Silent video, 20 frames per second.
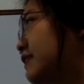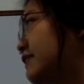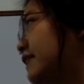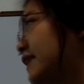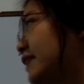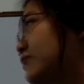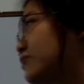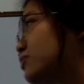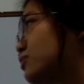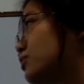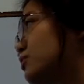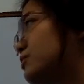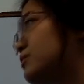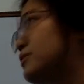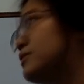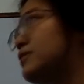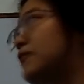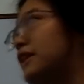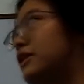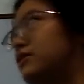Next, we
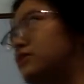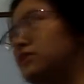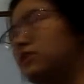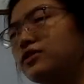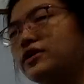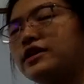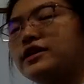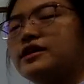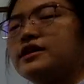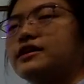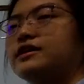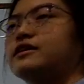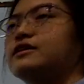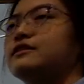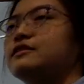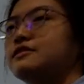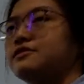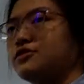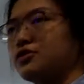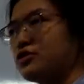would like to look at
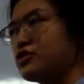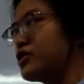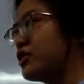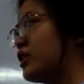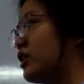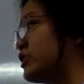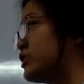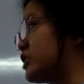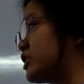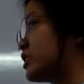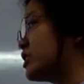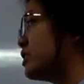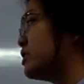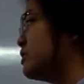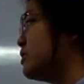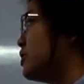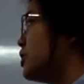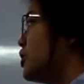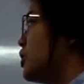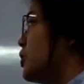the
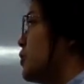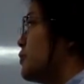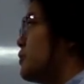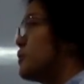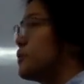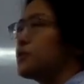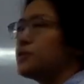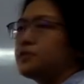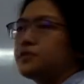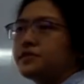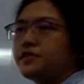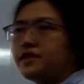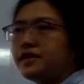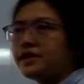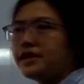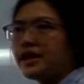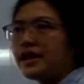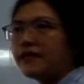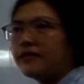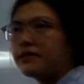sociological. We could
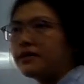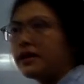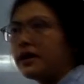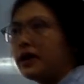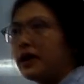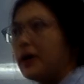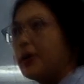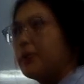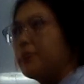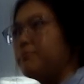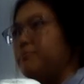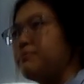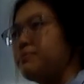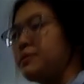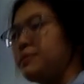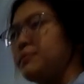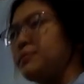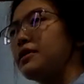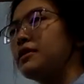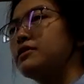see that
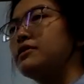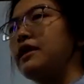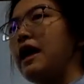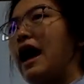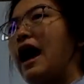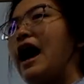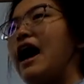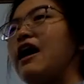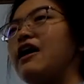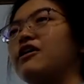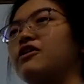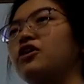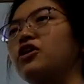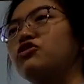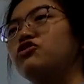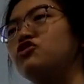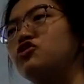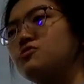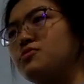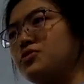people that are
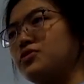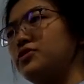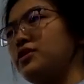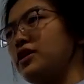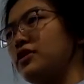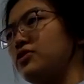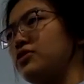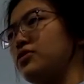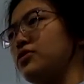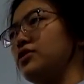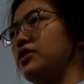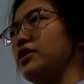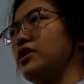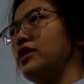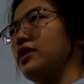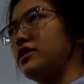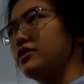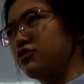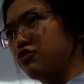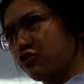contributing to
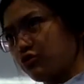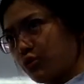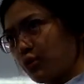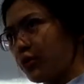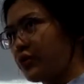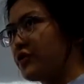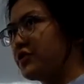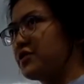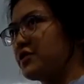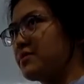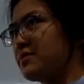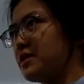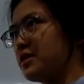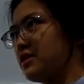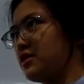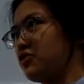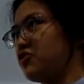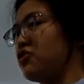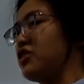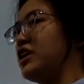the tourism
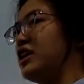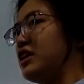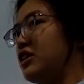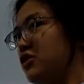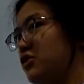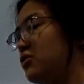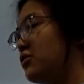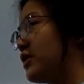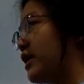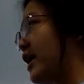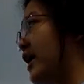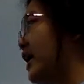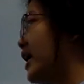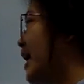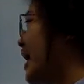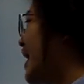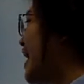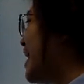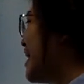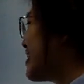industry in
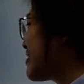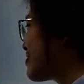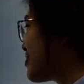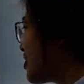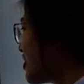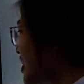UK is